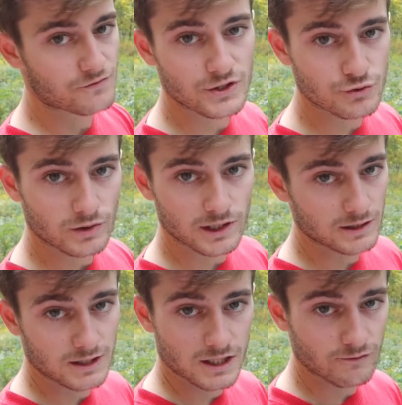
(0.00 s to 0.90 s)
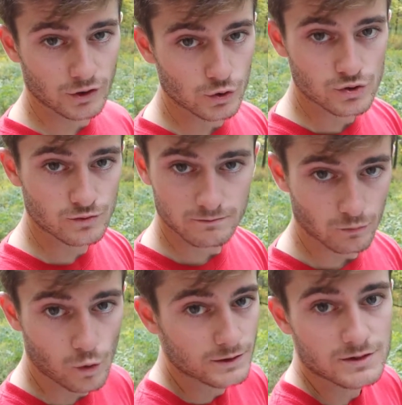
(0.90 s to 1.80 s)
of fish with it, didn't even lose
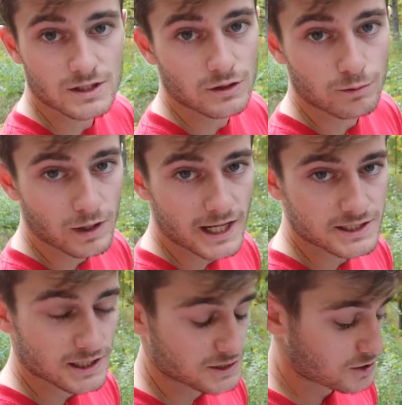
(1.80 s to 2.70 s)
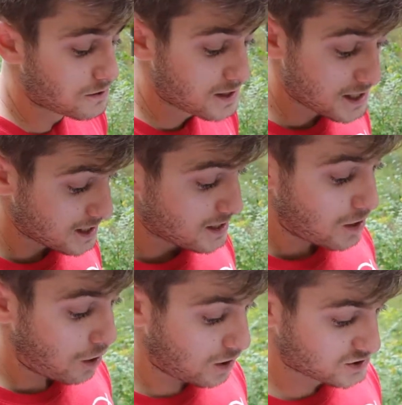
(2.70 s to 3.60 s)
one single plastic. So
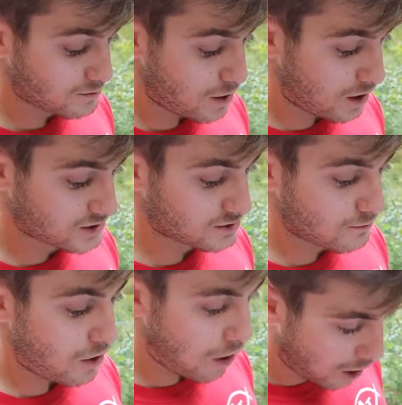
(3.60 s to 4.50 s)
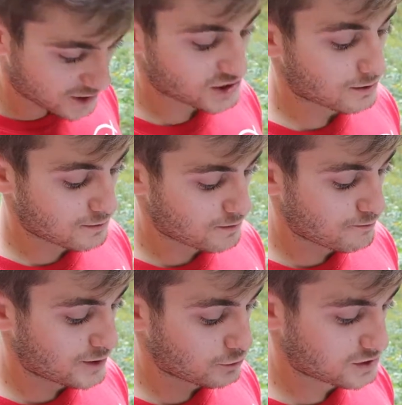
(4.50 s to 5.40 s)
awesome, awesome, awesome
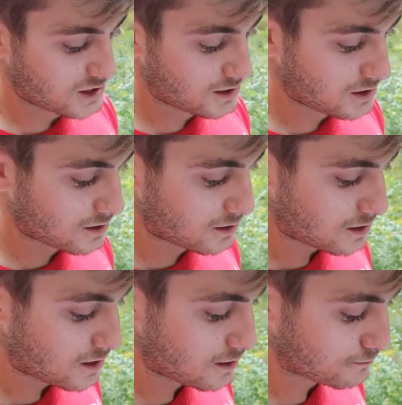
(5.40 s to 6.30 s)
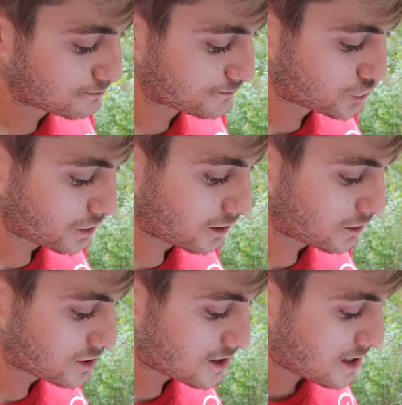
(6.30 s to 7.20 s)
Minnow Z um,
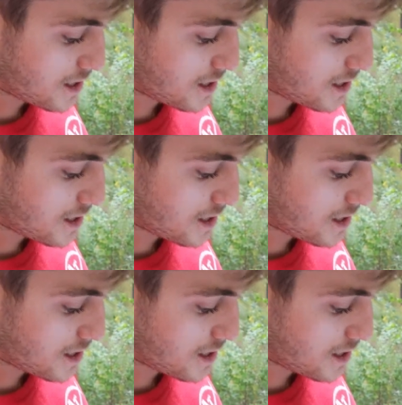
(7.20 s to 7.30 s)
trailers.